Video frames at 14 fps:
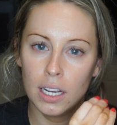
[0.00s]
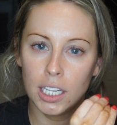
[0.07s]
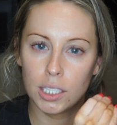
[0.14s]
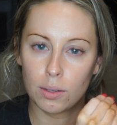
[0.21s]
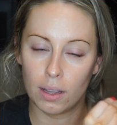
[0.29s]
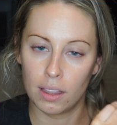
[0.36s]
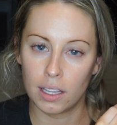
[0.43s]

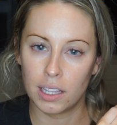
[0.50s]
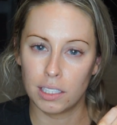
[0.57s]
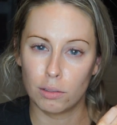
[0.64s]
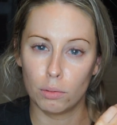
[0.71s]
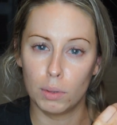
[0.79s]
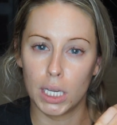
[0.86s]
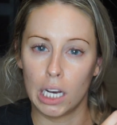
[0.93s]
So I think
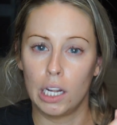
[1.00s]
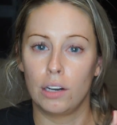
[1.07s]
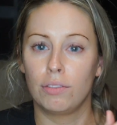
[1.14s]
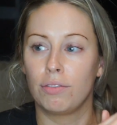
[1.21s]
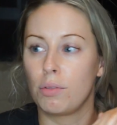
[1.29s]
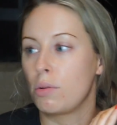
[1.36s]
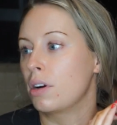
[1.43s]
this will be good
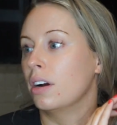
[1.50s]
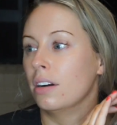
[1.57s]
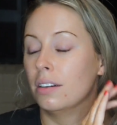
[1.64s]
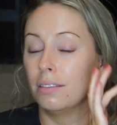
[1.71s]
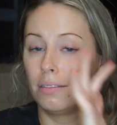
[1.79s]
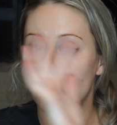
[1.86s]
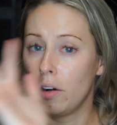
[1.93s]

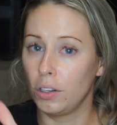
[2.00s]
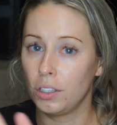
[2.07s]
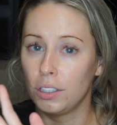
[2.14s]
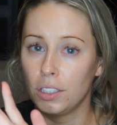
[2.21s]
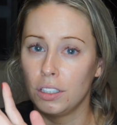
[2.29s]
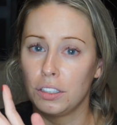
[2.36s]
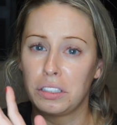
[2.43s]
for
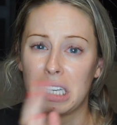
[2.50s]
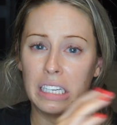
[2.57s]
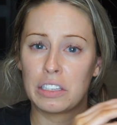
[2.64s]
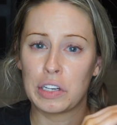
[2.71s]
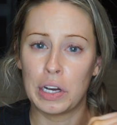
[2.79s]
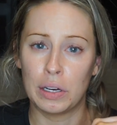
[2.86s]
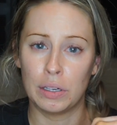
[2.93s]
all
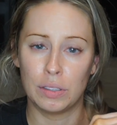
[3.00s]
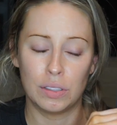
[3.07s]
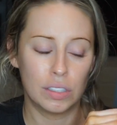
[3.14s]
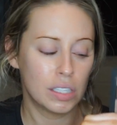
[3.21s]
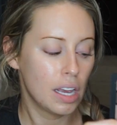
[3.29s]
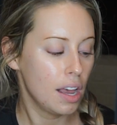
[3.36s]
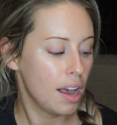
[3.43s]
skin
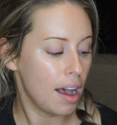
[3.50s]
tones,